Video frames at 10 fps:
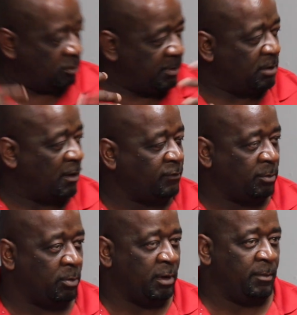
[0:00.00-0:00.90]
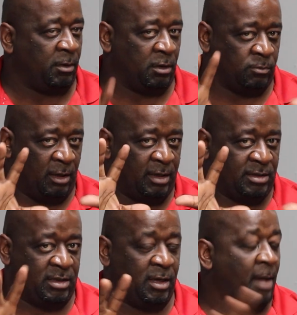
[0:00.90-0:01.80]
you to be comfortable with it because when they
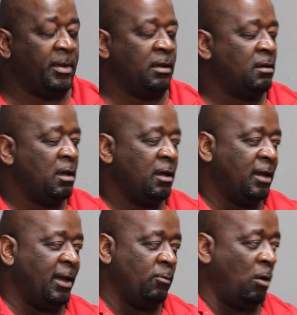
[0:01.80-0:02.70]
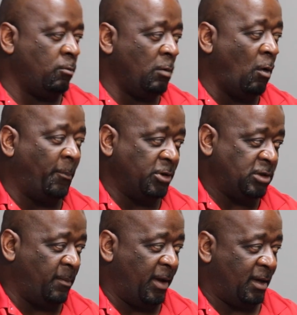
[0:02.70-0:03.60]
see, we won't put
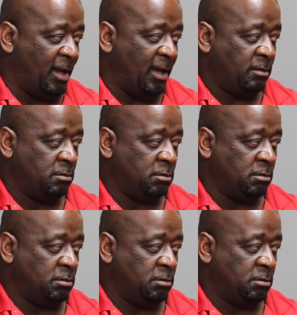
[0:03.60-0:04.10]
you in a bad light.